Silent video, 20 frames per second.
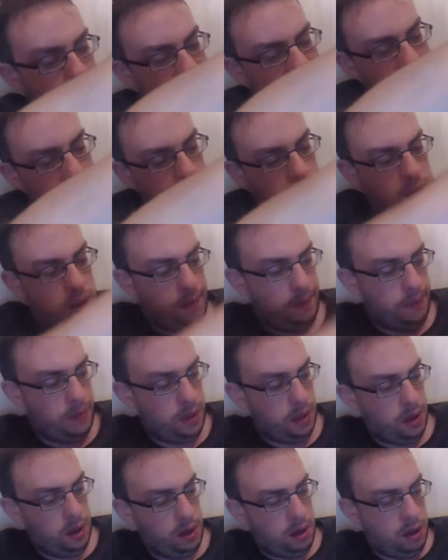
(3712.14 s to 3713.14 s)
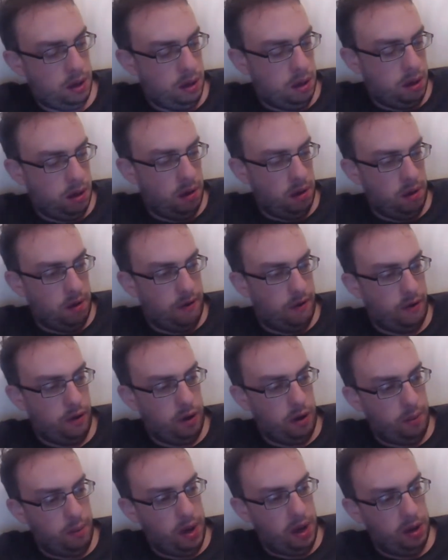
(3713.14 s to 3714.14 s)
brand, I
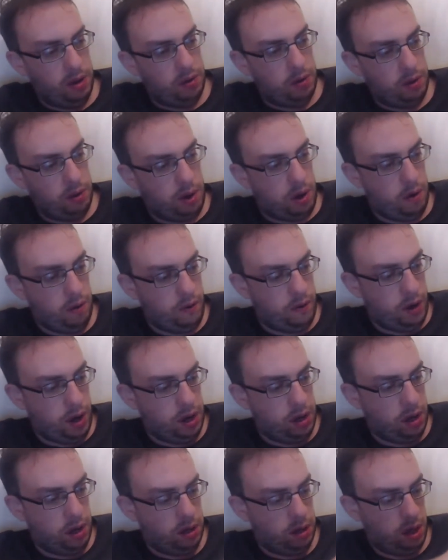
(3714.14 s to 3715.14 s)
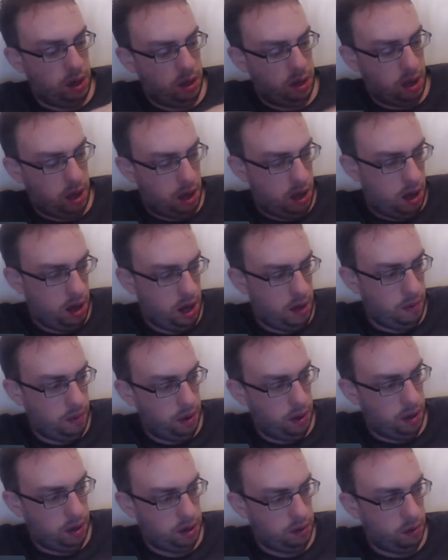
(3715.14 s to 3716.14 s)
thought I may as well go for that. Did I check the care
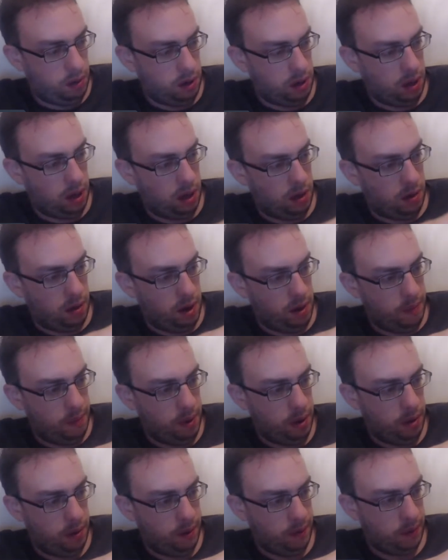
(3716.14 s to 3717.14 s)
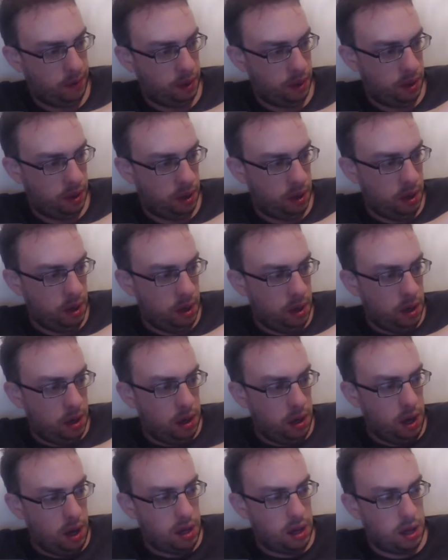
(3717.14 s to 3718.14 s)
label on this one? I can't remember.
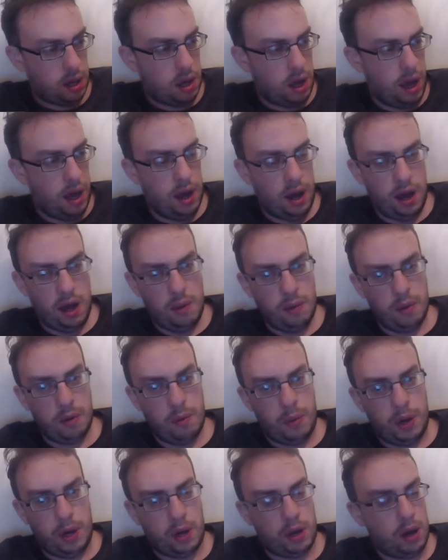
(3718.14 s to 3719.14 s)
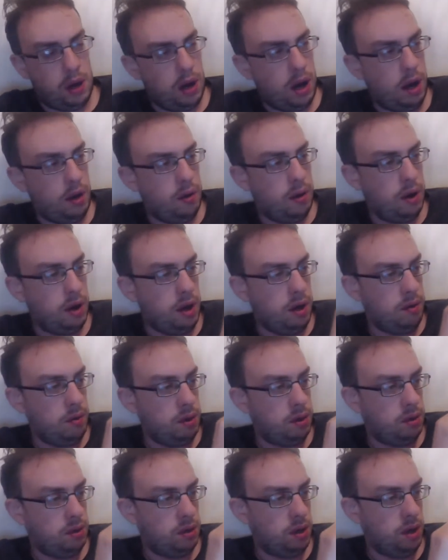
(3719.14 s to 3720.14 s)
Yeah, the care label had been cut out on it,
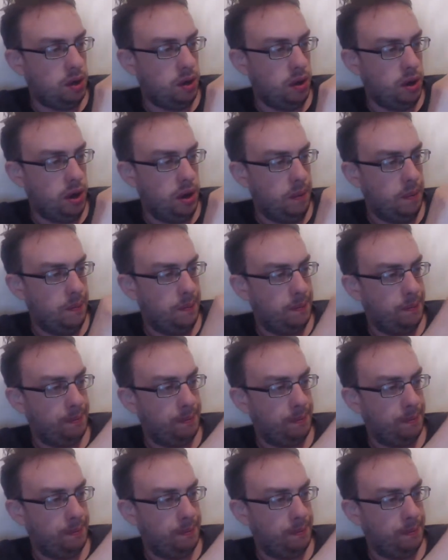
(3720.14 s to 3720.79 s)
which is annoying.